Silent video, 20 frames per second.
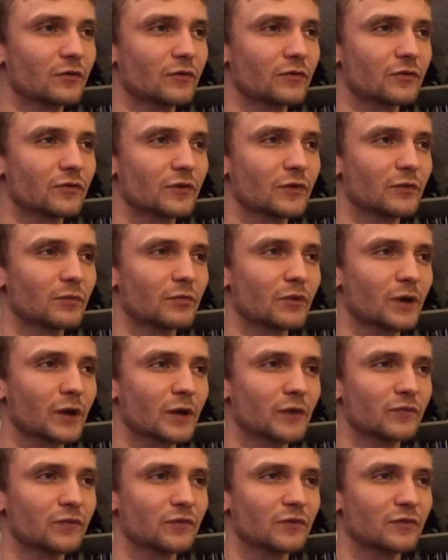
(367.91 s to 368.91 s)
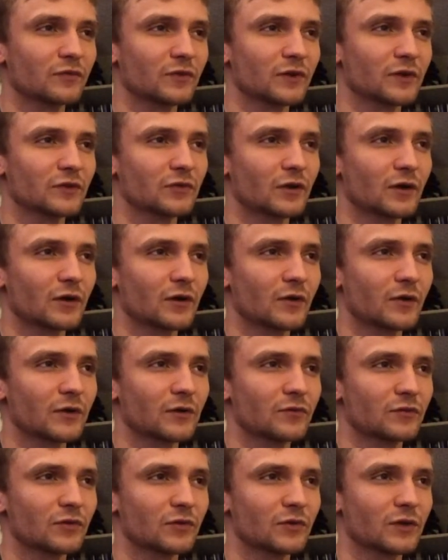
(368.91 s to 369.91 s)
They're very prideful of Lake Tahoe,
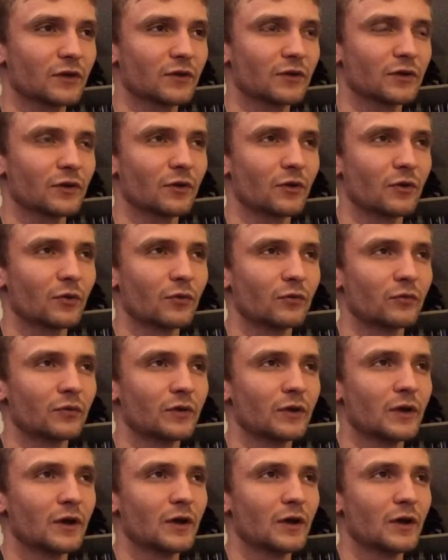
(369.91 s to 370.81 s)
even though they only own